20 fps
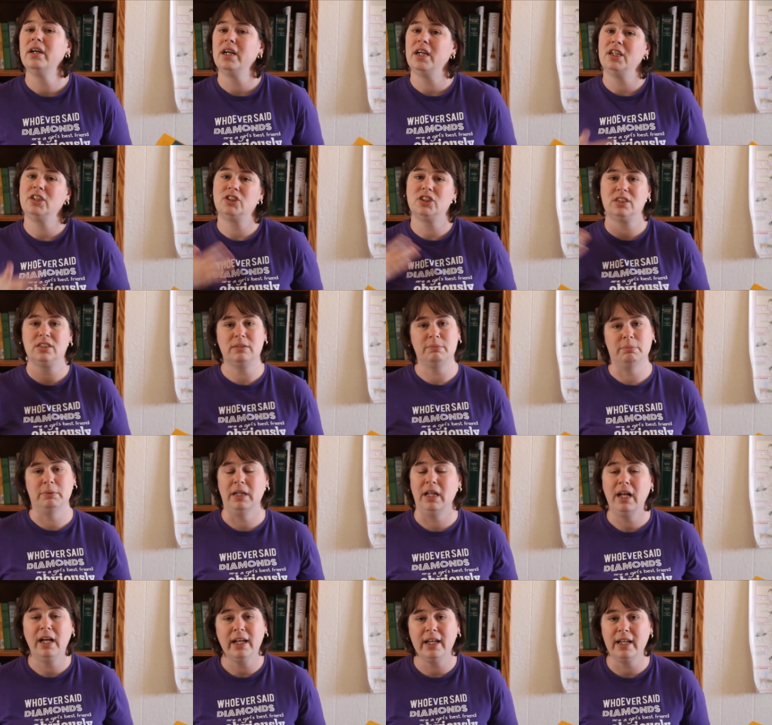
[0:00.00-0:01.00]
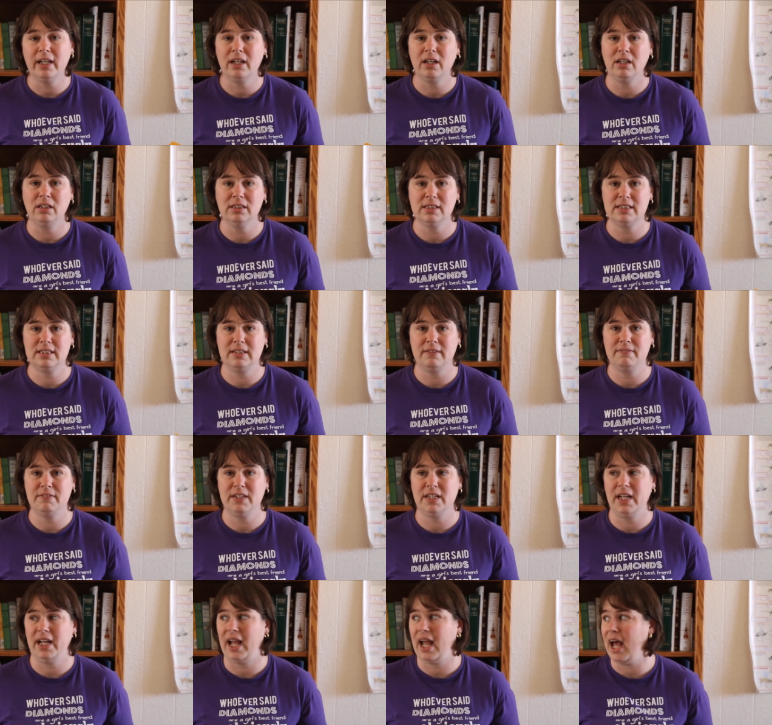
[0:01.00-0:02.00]
It's just applying all the stuff
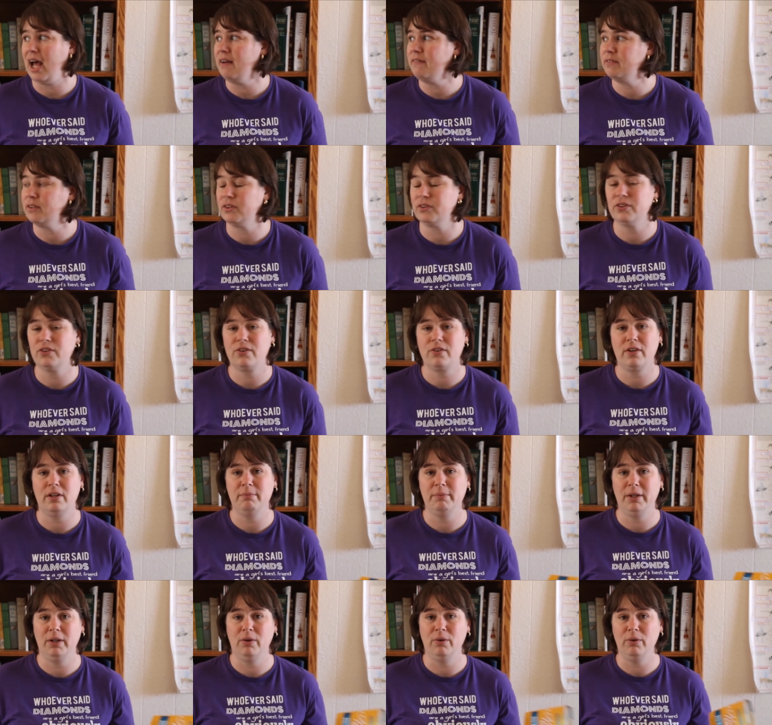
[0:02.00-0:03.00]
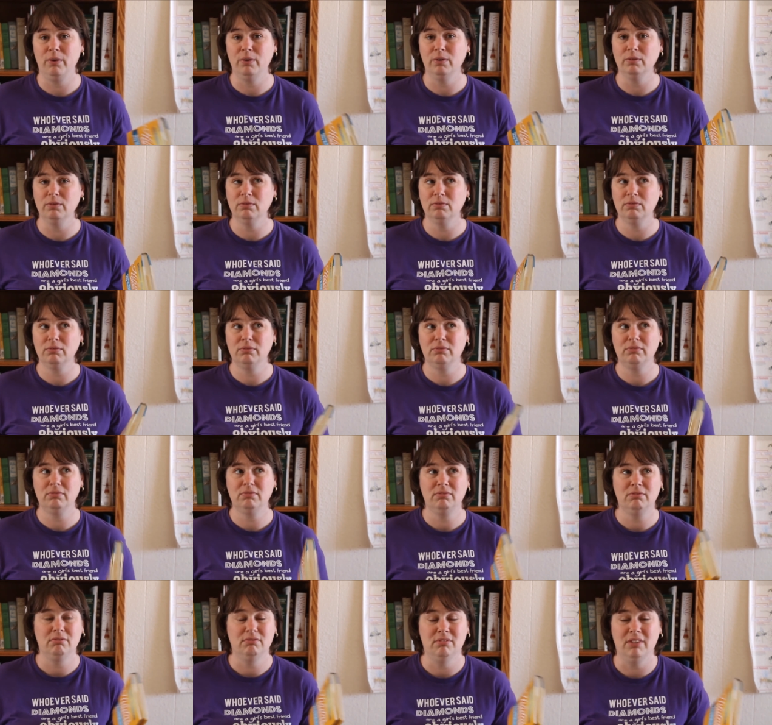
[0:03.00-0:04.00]
that I have learned throughout my whole
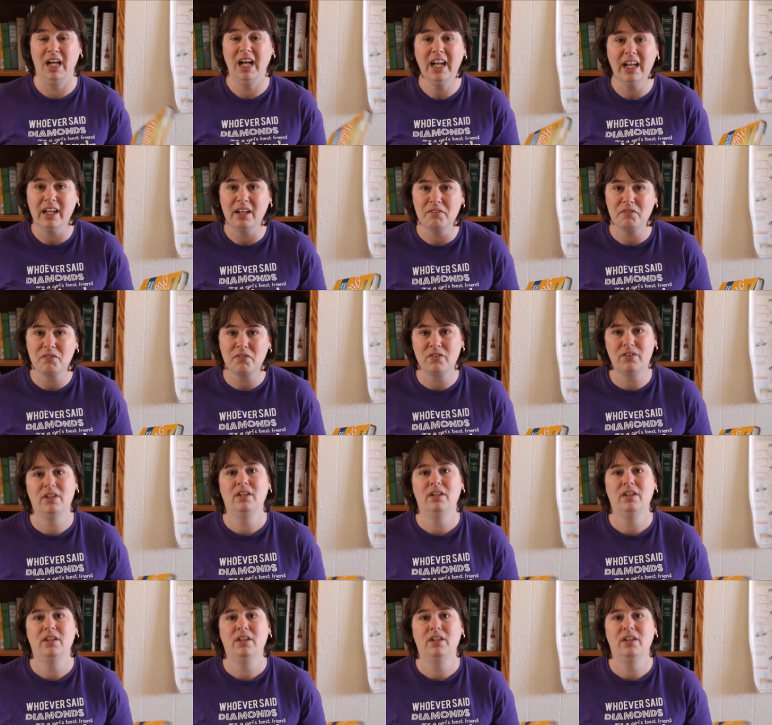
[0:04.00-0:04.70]
life.